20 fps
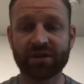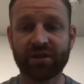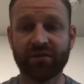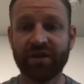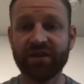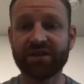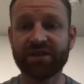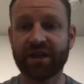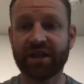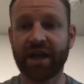
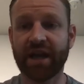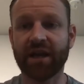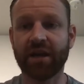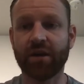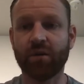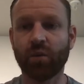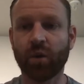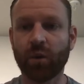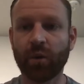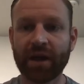we can also
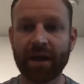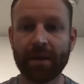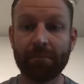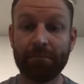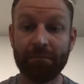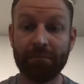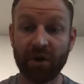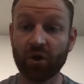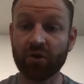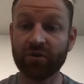get more
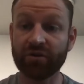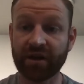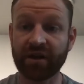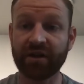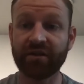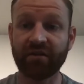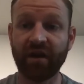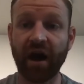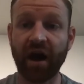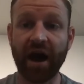sophisticated,
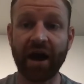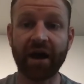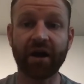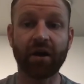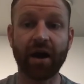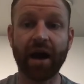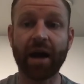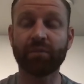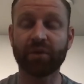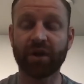where we can
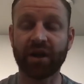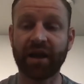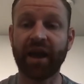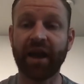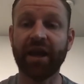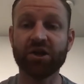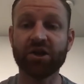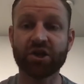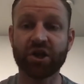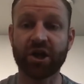build an
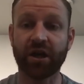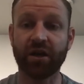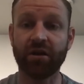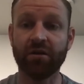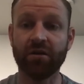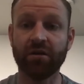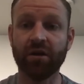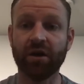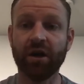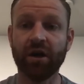entire
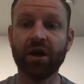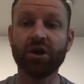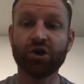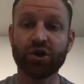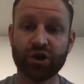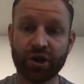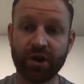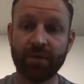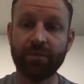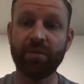
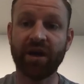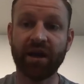application,